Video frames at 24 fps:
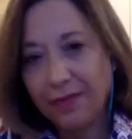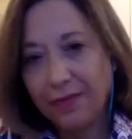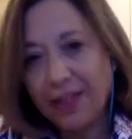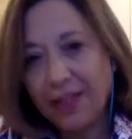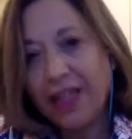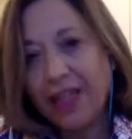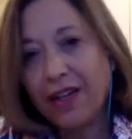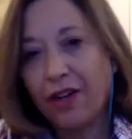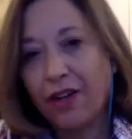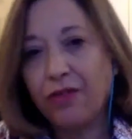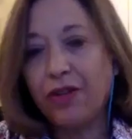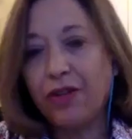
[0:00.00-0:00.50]

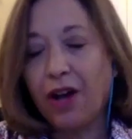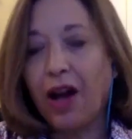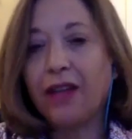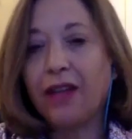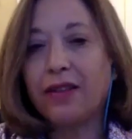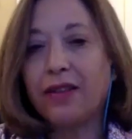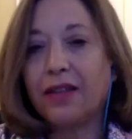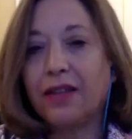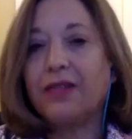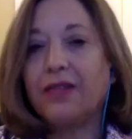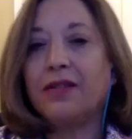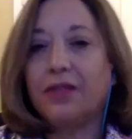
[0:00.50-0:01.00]

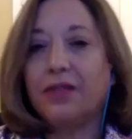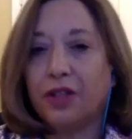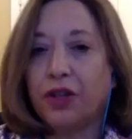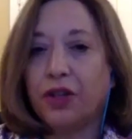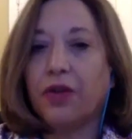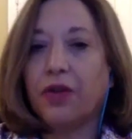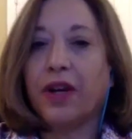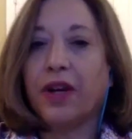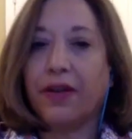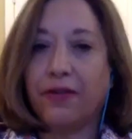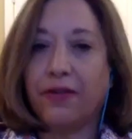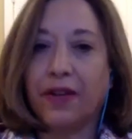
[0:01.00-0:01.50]
not the
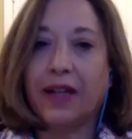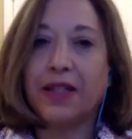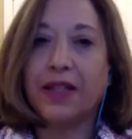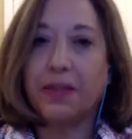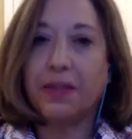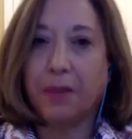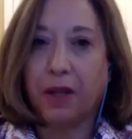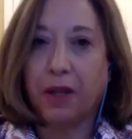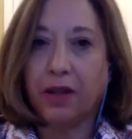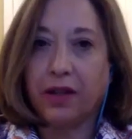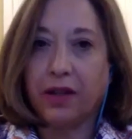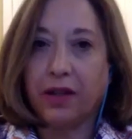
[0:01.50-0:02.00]
degree of
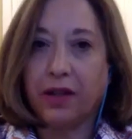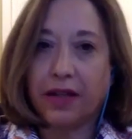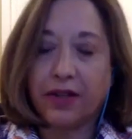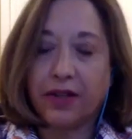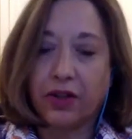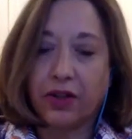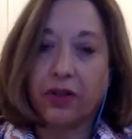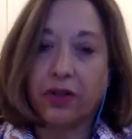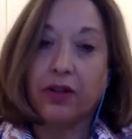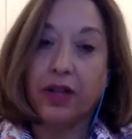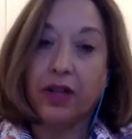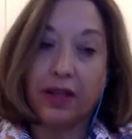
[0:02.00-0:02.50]
flexibility,
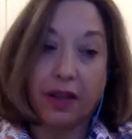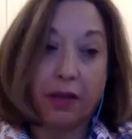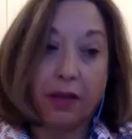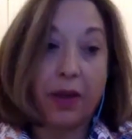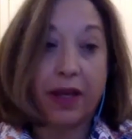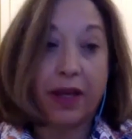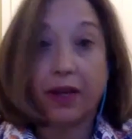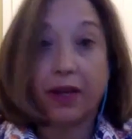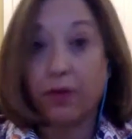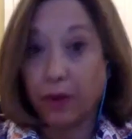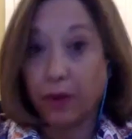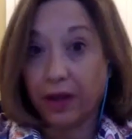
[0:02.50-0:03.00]
certainly that
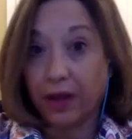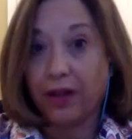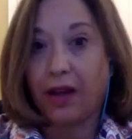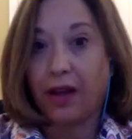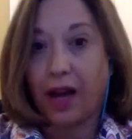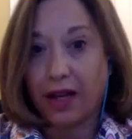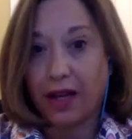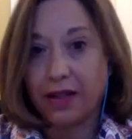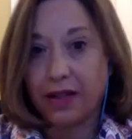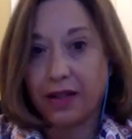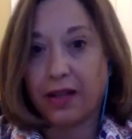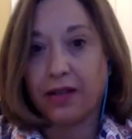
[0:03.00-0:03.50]
we can
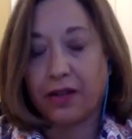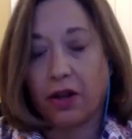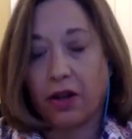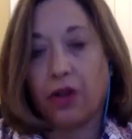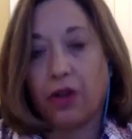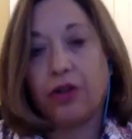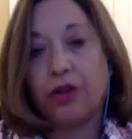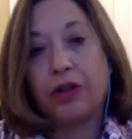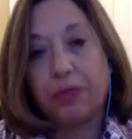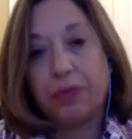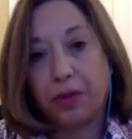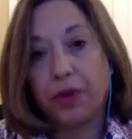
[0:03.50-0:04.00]
realize as
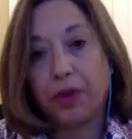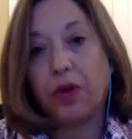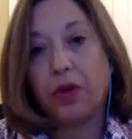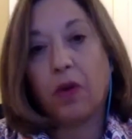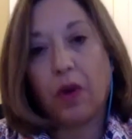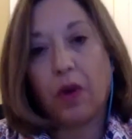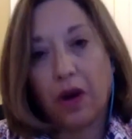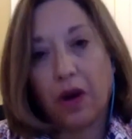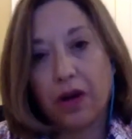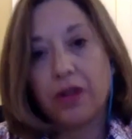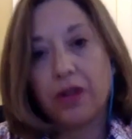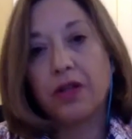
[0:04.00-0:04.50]

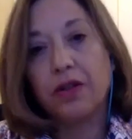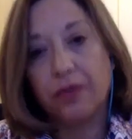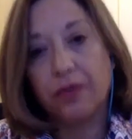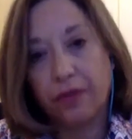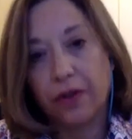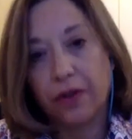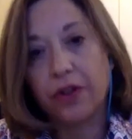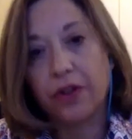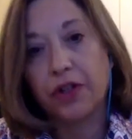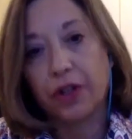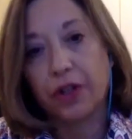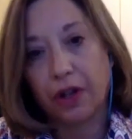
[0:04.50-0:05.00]
entrepreneurs. For sure.